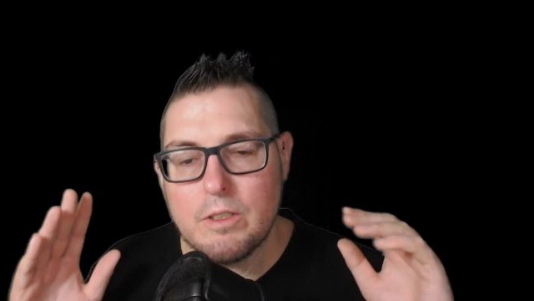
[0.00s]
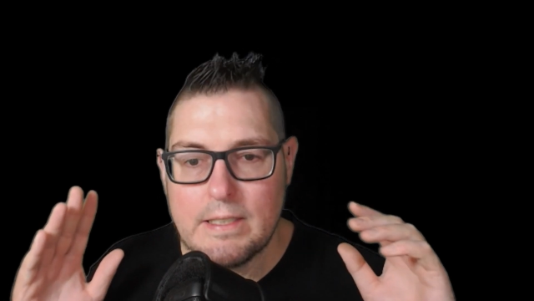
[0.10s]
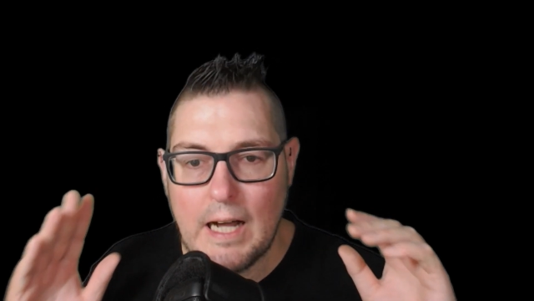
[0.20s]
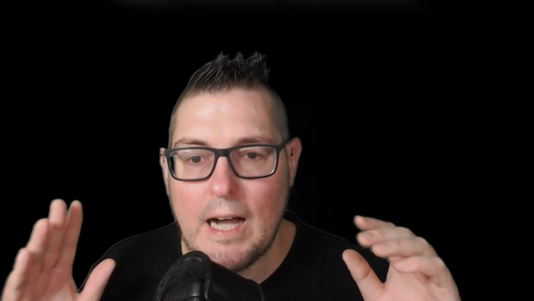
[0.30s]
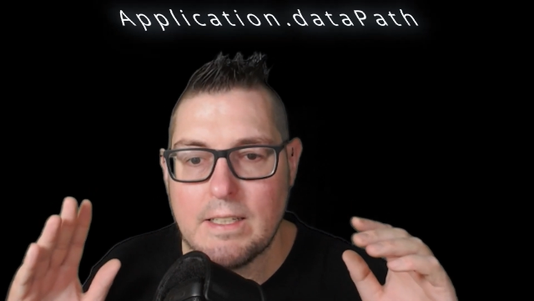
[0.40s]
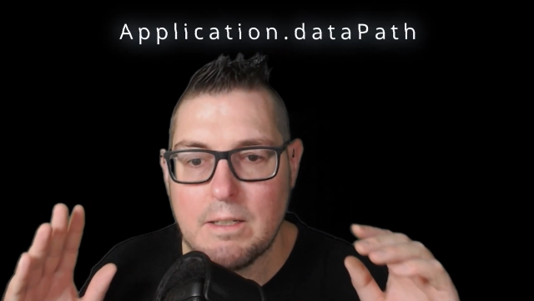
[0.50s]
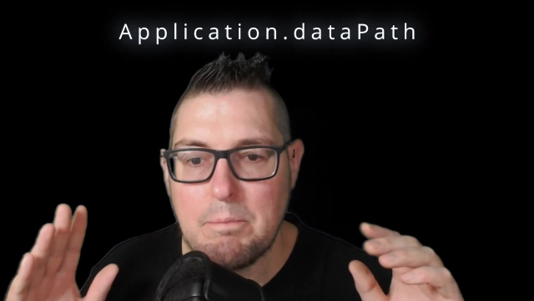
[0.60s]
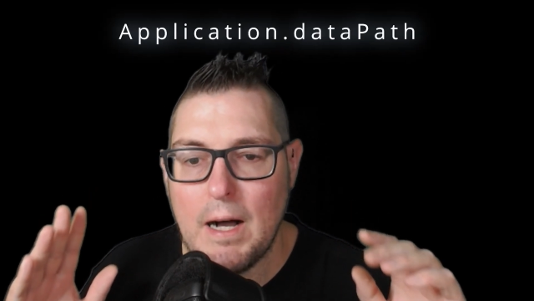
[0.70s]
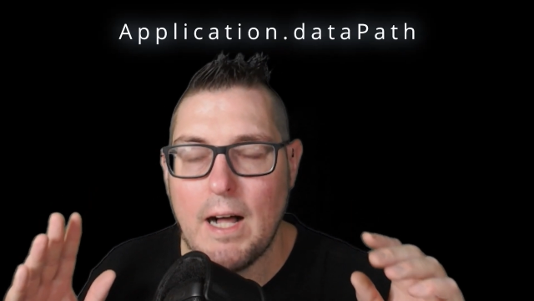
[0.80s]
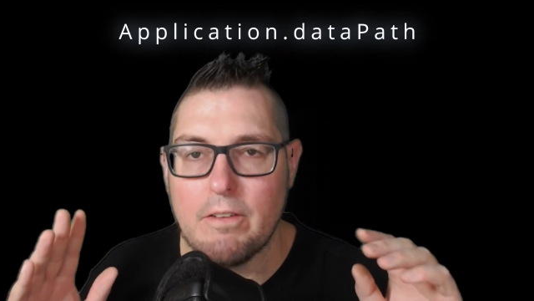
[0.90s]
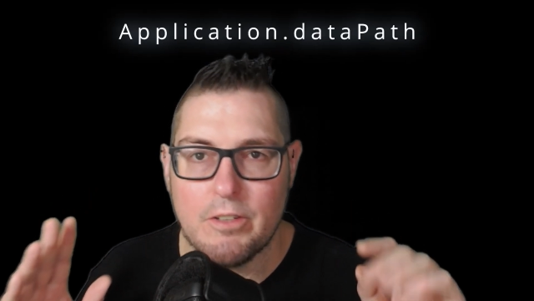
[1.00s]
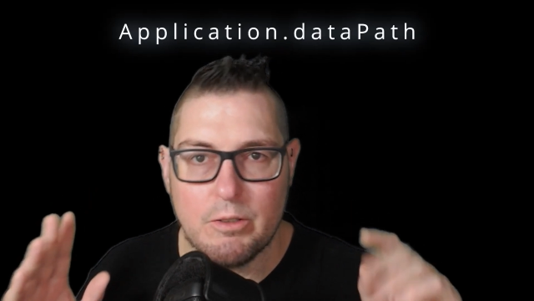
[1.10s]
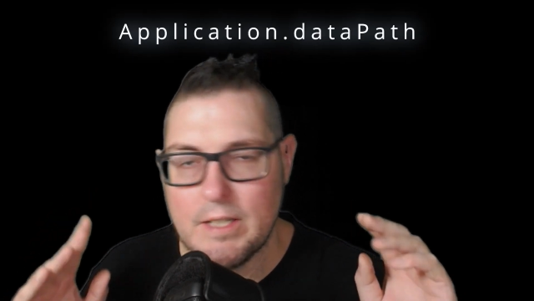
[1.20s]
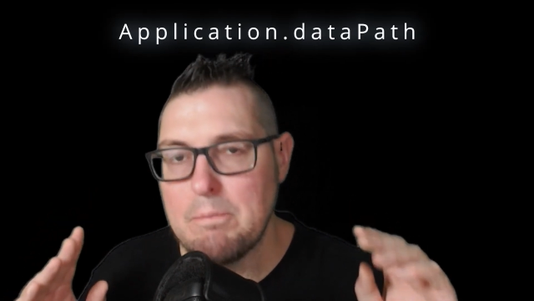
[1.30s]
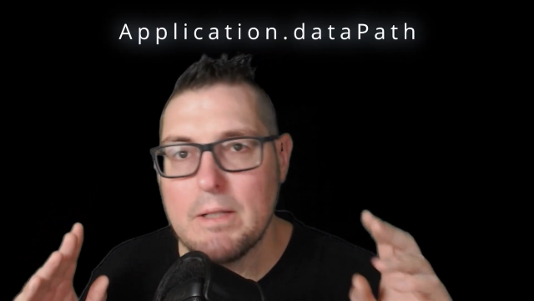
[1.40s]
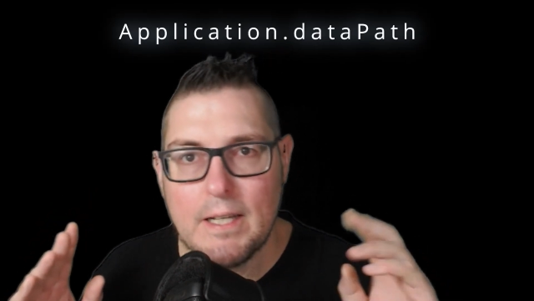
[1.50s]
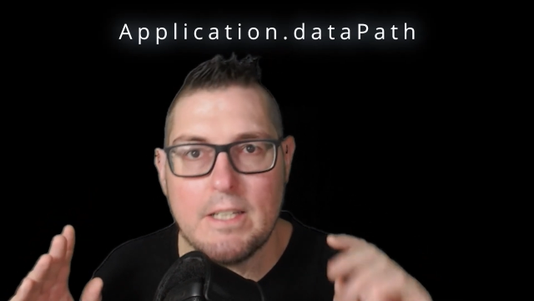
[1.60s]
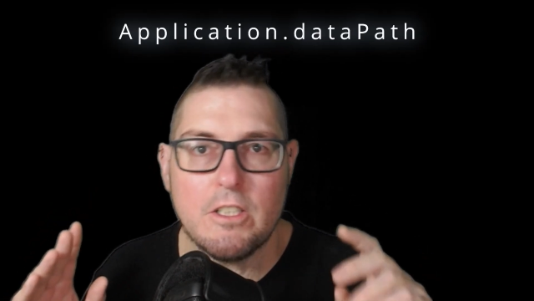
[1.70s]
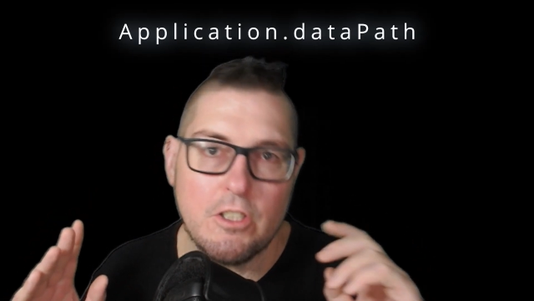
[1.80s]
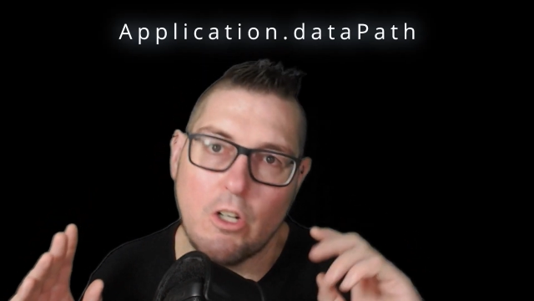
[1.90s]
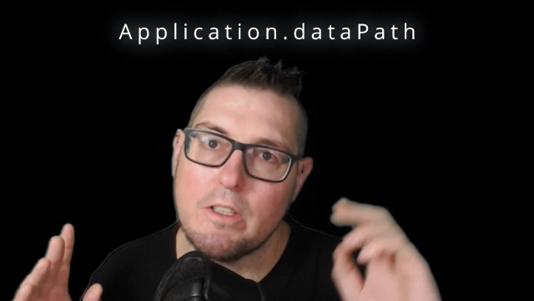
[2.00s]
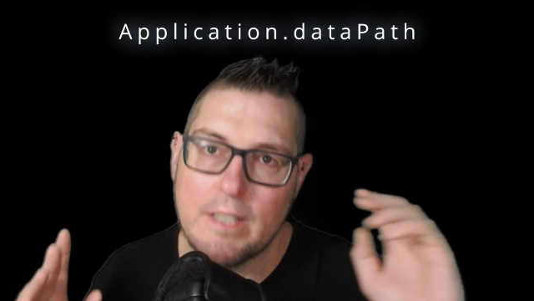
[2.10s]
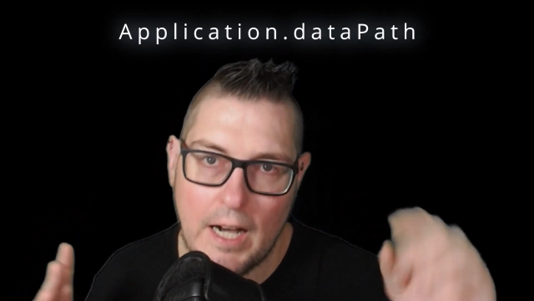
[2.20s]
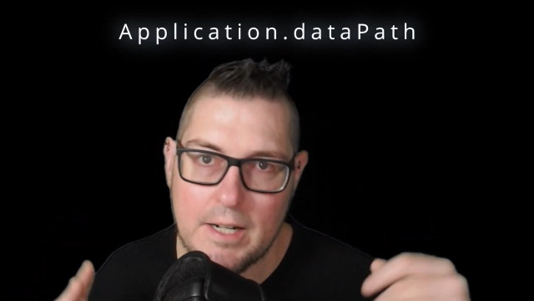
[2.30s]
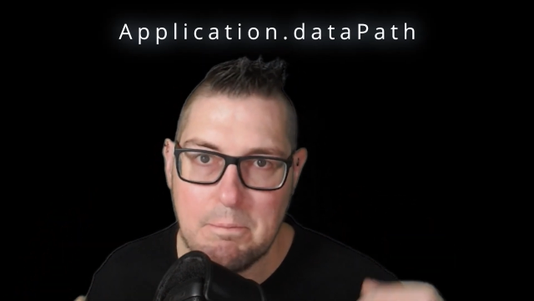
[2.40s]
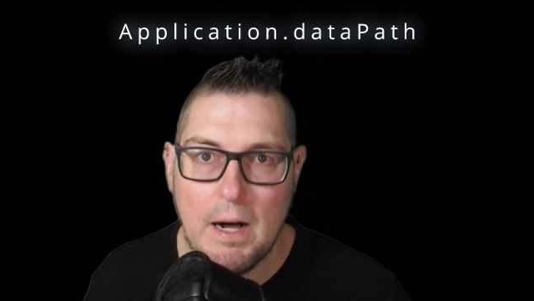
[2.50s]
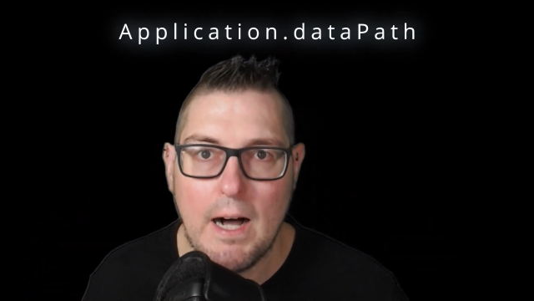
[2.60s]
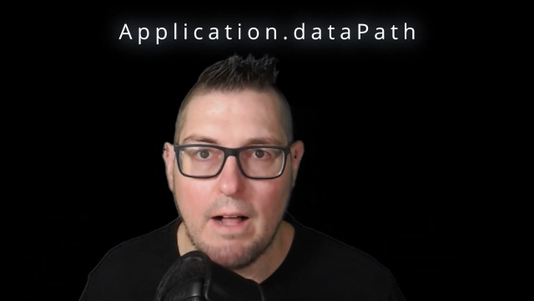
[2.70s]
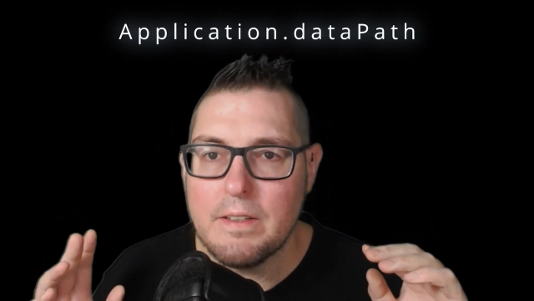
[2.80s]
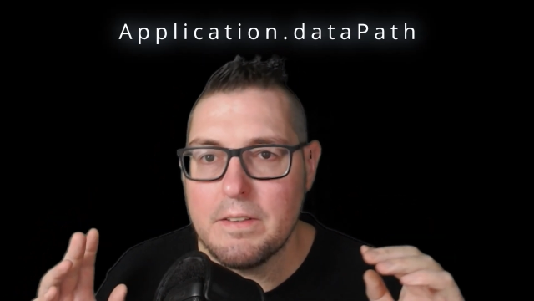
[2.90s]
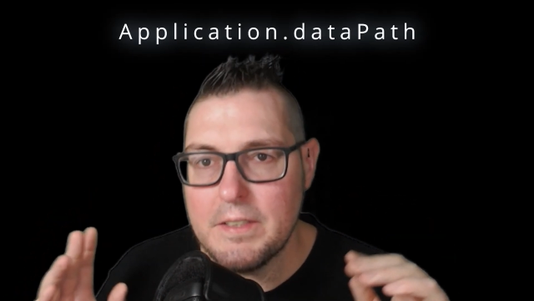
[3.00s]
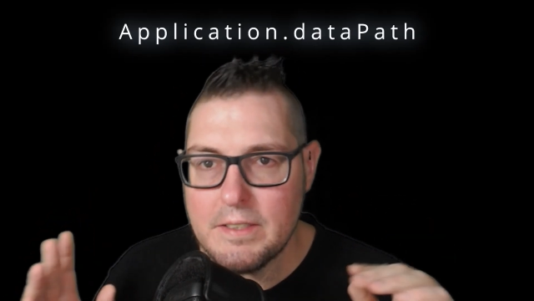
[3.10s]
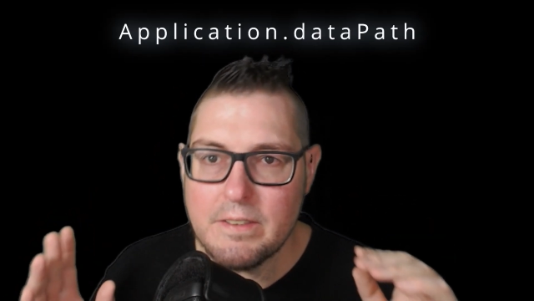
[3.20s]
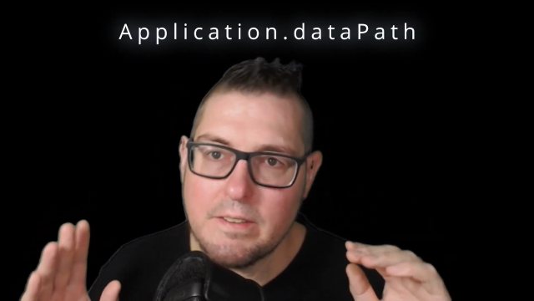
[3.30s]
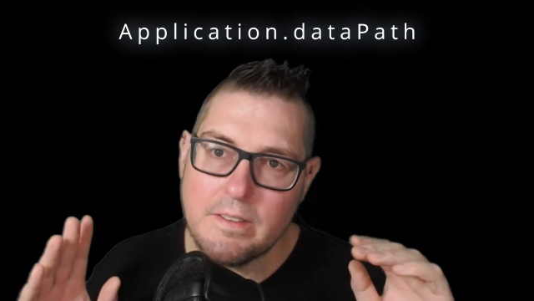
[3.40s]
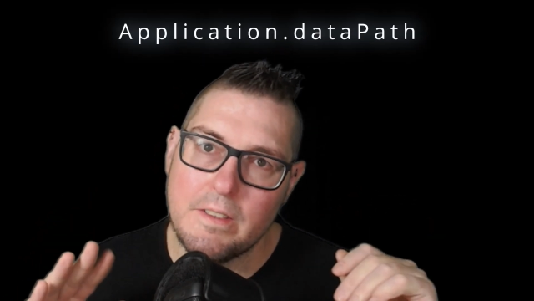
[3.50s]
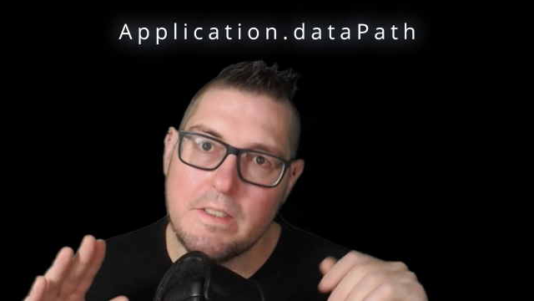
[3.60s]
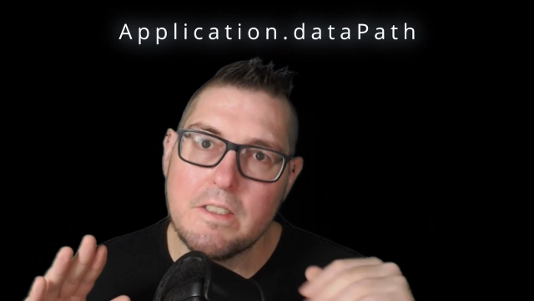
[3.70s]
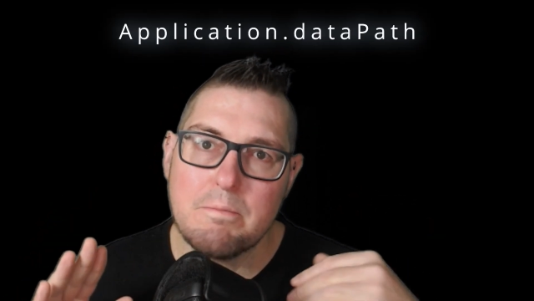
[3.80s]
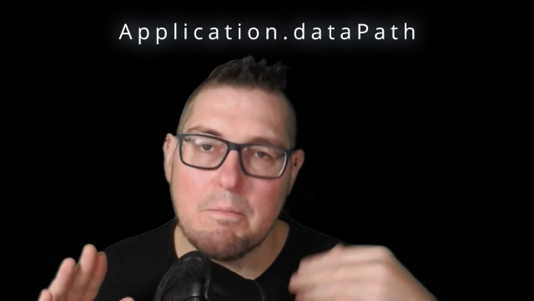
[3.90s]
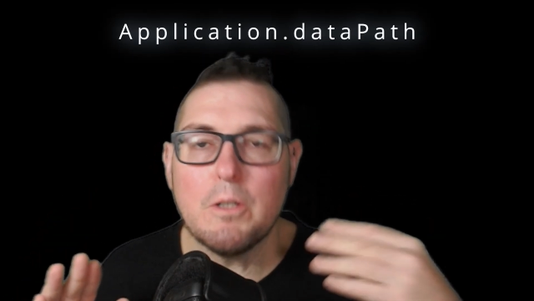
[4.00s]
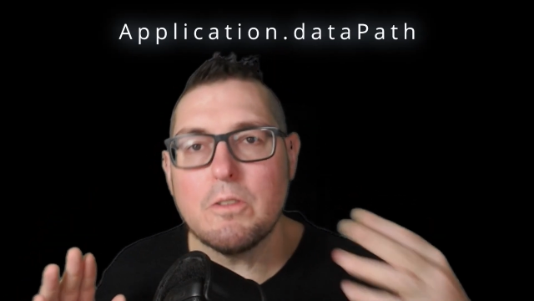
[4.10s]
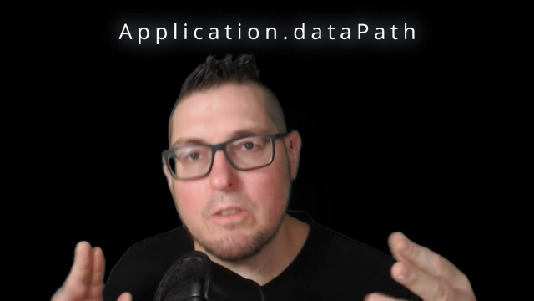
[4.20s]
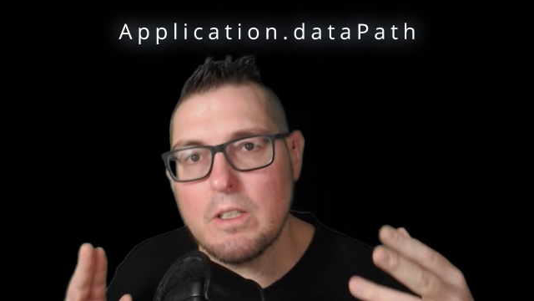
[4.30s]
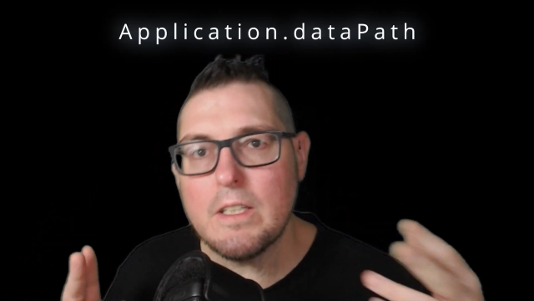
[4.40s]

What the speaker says: data path. So it's application.dataPath. This is mostly